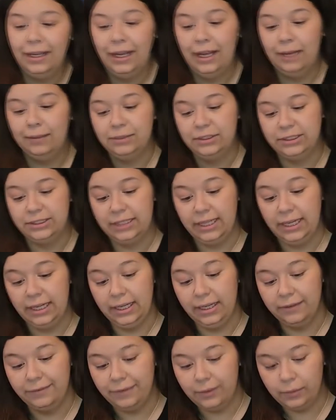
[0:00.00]
I'm just
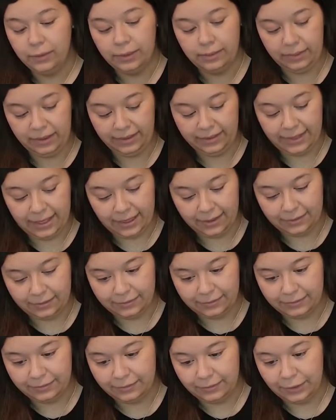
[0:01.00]
kidding. If you want to make
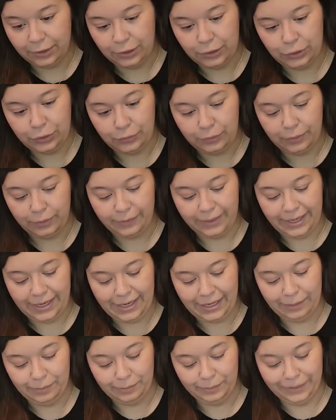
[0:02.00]
that, you go
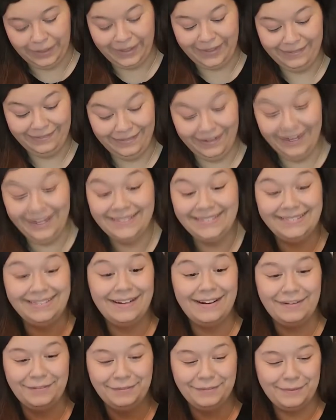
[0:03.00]
ahead, but it's
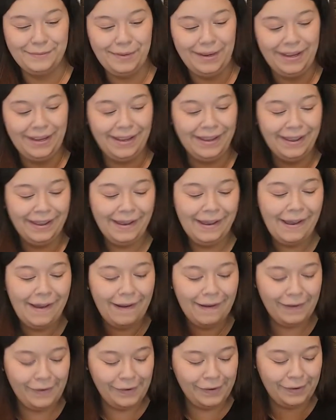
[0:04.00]
not for me.
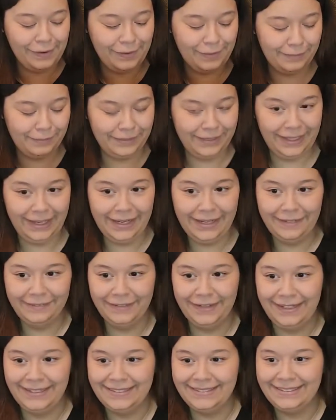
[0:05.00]

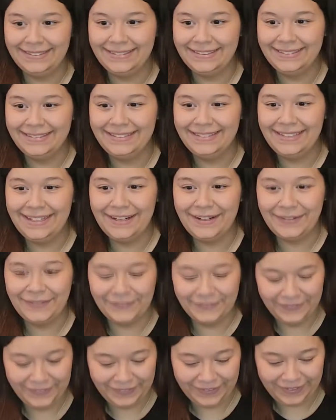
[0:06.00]
Anyways,
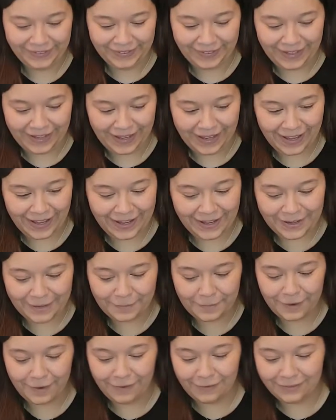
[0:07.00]
so
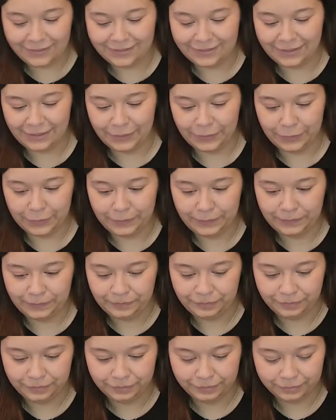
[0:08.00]
also
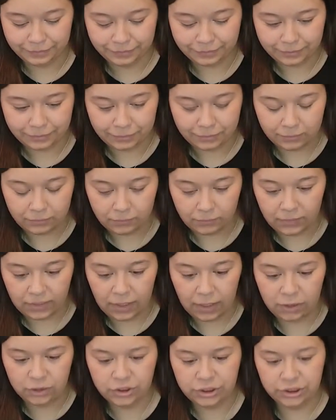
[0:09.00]

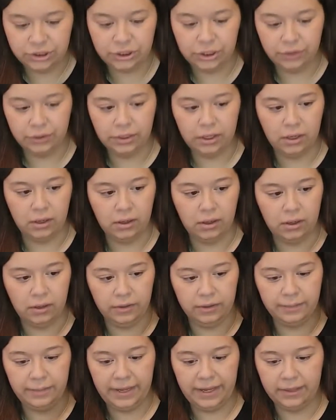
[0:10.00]
I'll just show y'all
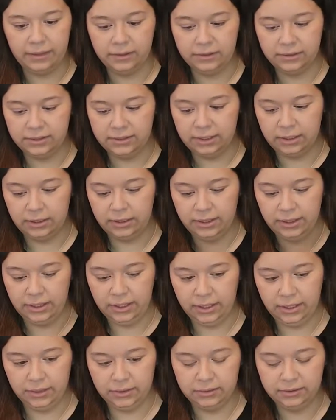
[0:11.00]
all the patterns that are in
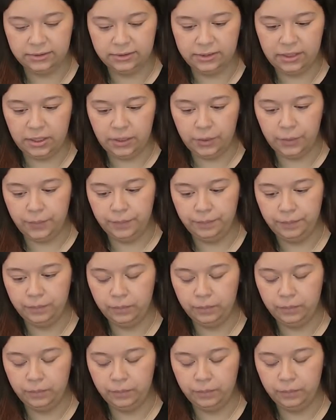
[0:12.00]
here. So